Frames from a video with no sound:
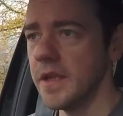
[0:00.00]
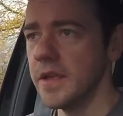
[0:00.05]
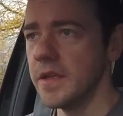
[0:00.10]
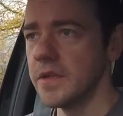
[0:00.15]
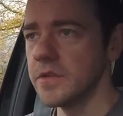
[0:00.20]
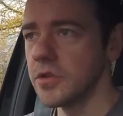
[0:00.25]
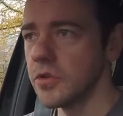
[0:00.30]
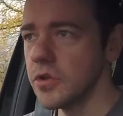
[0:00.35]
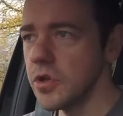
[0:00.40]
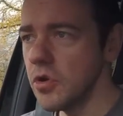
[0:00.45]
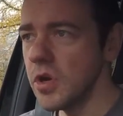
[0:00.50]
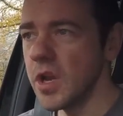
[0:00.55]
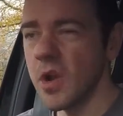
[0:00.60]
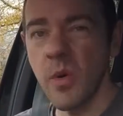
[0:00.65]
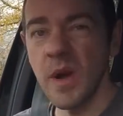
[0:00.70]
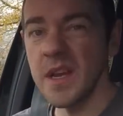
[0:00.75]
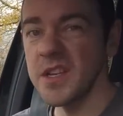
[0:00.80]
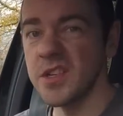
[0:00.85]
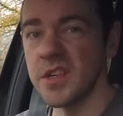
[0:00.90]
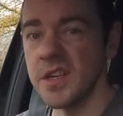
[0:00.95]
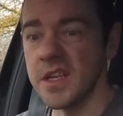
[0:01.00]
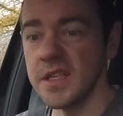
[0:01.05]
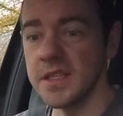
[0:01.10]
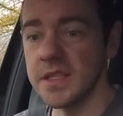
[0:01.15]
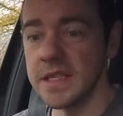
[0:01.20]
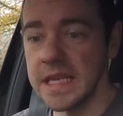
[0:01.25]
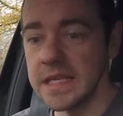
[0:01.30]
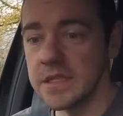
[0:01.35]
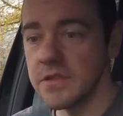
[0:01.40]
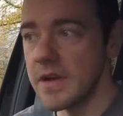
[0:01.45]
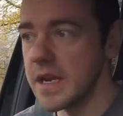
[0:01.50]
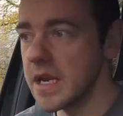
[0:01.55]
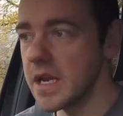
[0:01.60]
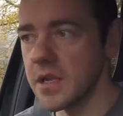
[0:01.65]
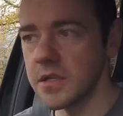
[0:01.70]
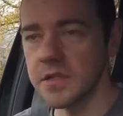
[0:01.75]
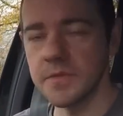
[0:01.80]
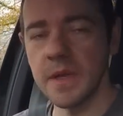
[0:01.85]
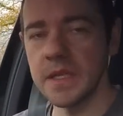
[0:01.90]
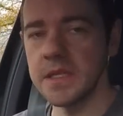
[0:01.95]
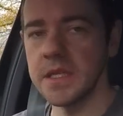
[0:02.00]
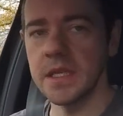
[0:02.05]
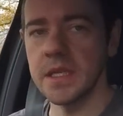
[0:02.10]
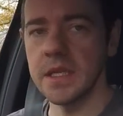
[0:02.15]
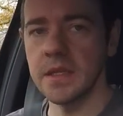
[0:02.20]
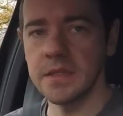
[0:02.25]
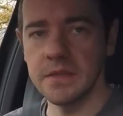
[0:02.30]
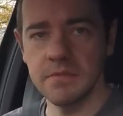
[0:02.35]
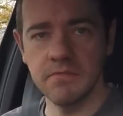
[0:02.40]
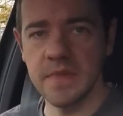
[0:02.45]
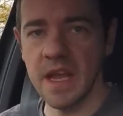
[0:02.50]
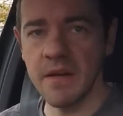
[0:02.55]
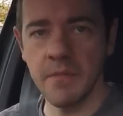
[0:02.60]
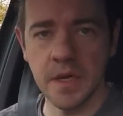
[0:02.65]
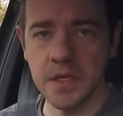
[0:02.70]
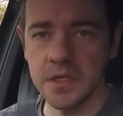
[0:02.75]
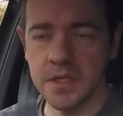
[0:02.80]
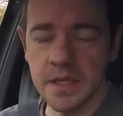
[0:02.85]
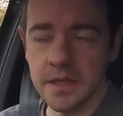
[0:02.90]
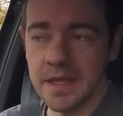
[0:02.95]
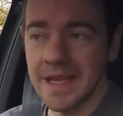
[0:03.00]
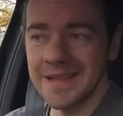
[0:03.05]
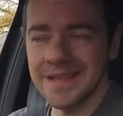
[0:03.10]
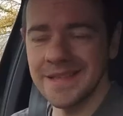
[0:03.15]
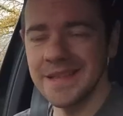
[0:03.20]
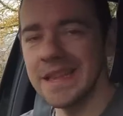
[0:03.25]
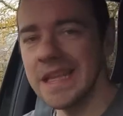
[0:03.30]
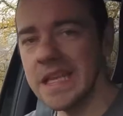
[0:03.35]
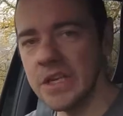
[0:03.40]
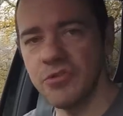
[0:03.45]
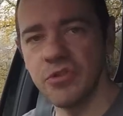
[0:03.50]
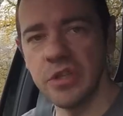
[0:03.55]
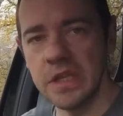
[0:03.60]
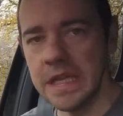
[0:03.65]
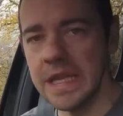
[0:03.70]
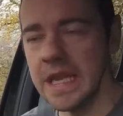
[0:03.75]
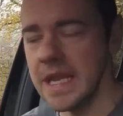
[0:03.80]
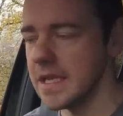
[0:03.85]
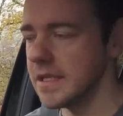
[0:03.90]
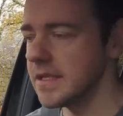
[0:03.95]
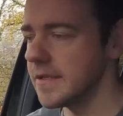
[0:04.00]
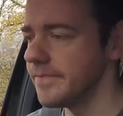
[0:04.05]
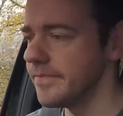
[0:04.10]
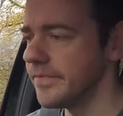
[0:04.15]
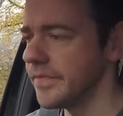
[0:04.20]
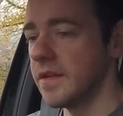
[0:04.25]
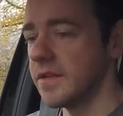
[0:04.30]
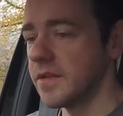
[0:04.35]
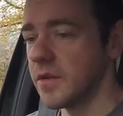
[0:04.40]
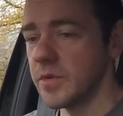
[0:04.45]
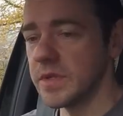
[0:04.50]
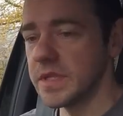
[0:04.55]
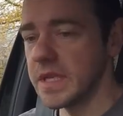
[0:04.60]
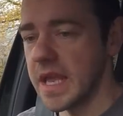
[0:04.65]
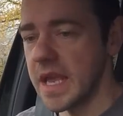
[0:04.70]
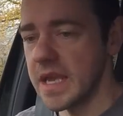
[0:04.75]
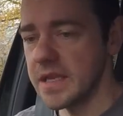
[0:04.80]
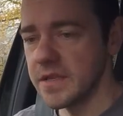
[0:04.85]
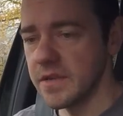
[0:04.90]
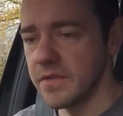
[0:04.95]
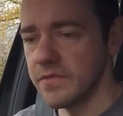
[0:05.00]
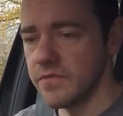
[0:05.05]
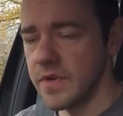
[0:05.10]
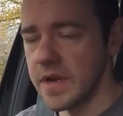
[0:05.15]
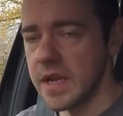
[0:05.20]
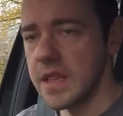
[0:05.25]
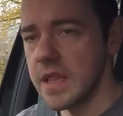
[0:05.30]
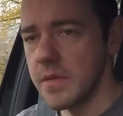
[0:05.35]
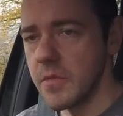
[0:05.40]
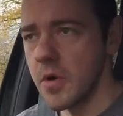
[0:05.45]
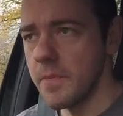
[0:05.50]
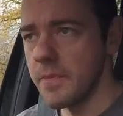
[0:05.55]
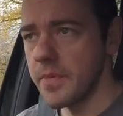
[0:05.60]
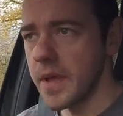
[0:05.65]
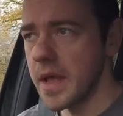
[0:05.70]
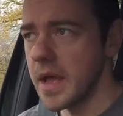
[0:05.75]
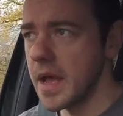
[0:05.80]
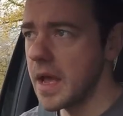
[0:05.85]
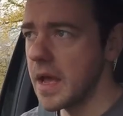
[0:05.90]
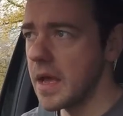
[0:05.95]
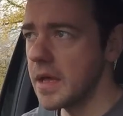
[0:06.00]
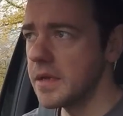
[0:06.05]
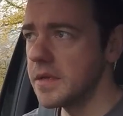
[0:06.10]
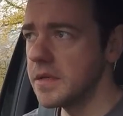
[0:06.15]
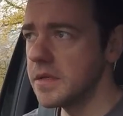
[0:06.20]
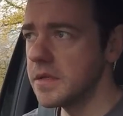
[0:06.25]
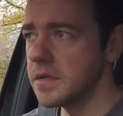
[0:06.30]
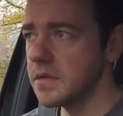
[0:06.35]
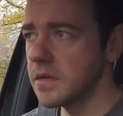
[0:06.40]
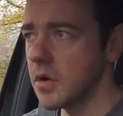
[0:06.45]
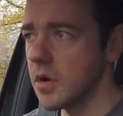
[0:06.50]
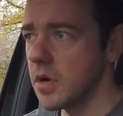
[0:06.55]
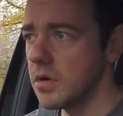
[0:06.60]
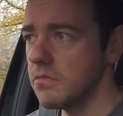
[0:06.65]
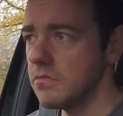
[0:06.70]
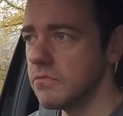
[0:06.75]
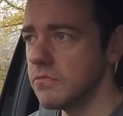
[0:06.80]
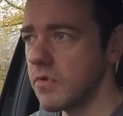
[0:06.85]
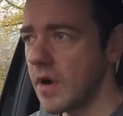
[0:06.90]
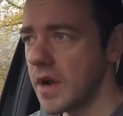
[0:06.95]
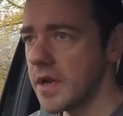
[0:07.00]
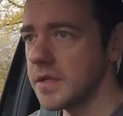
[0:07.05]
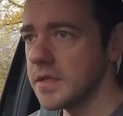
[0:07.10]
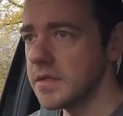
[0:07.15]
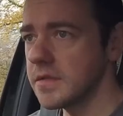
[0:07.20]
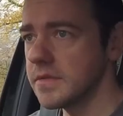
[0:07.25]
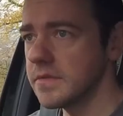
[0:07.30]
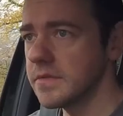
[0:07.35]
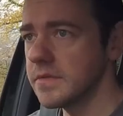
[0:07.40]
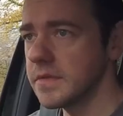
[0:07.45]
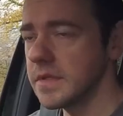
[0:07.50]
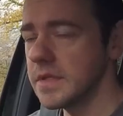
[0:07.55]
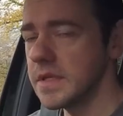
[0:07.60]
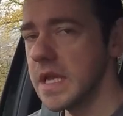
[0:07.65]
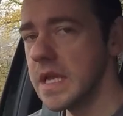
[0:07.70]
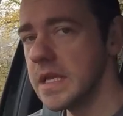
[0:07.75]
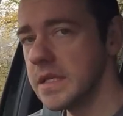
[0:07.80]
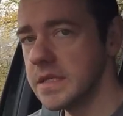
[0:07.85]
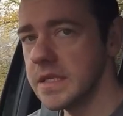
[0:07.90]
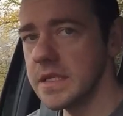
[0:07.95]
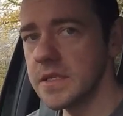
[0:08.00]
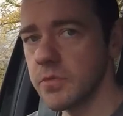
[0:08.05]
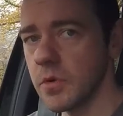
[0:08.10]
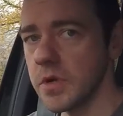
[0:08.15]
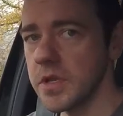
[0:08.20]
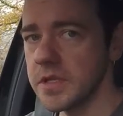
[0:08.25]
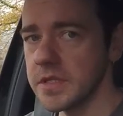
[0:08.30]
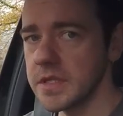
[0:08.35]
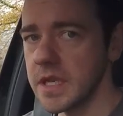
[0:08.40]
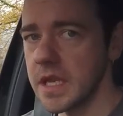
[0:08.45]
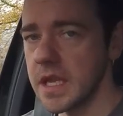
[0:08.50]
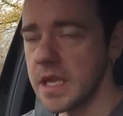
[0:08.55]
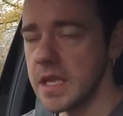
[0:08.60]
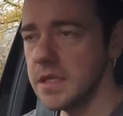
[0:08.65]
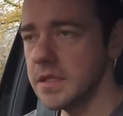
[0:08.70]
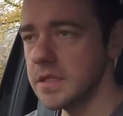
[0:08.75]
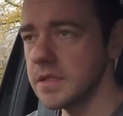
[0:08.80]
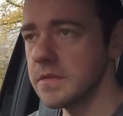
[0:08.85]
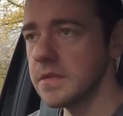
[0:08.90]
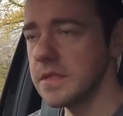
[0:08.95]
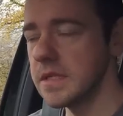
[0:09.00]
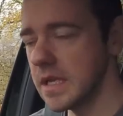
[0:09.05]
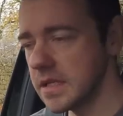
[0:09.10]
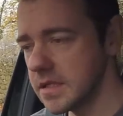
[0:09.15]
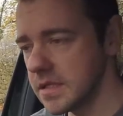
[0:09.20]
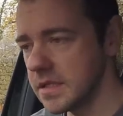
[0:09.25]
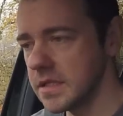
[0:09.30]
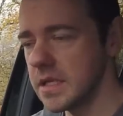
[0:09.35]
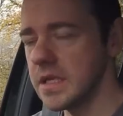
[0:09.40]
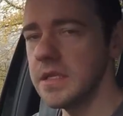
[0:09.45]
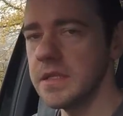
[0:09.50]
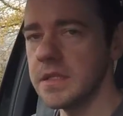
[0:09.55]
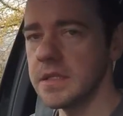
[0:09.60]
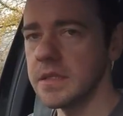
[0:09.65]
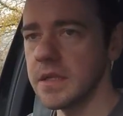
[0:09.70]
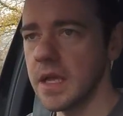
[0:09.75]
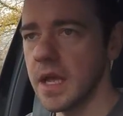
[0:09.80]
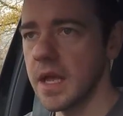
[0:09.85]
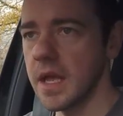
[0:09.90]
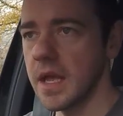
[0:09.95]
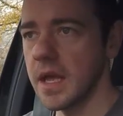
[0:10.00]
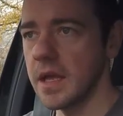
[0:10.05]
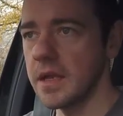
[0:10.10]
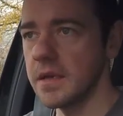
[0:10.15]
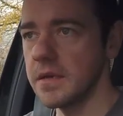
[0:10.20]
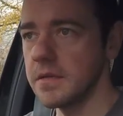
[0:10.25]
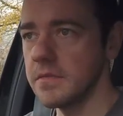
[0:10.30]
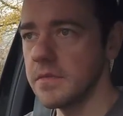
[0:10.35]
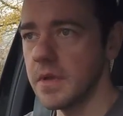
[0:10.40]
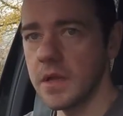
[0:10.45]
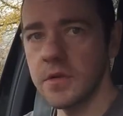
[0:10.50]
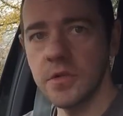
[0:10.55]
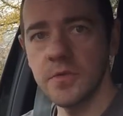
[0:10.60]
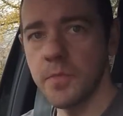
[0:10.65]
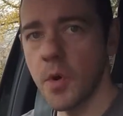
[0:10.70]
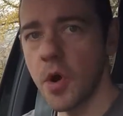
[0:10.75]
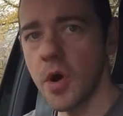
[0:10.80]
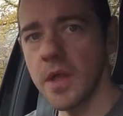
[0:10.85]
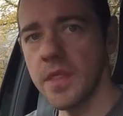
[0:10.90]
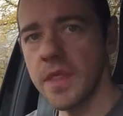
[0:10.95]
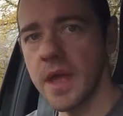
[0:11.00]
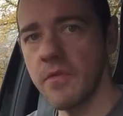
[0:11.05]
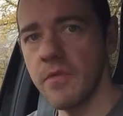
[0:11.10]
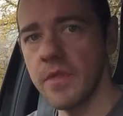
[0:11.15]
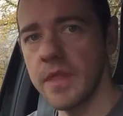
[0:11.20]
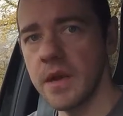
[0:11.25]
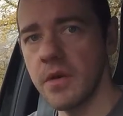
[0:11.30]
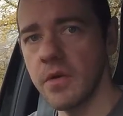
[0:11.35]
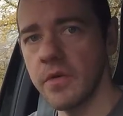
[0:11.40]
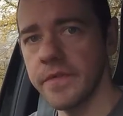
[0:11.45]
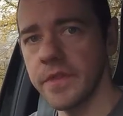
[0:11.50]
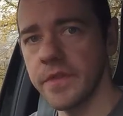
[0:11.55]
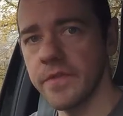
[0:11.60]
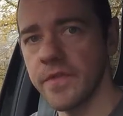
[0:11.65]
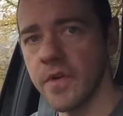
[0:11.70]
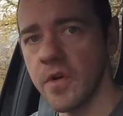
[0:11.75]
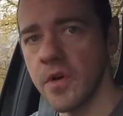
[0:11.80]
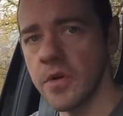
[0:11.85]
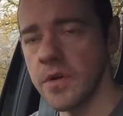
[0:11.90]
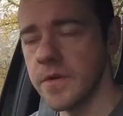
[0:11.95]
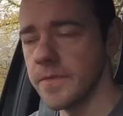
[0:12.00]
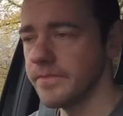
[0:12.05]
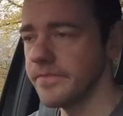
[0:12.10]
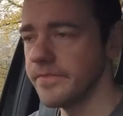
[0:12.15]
So the only question is there any cosmetic damage? That's literally it. So it was a case of ringing them up and going, right, is this what you say it is? Yes, it is. And I just bought it there and then over the phone.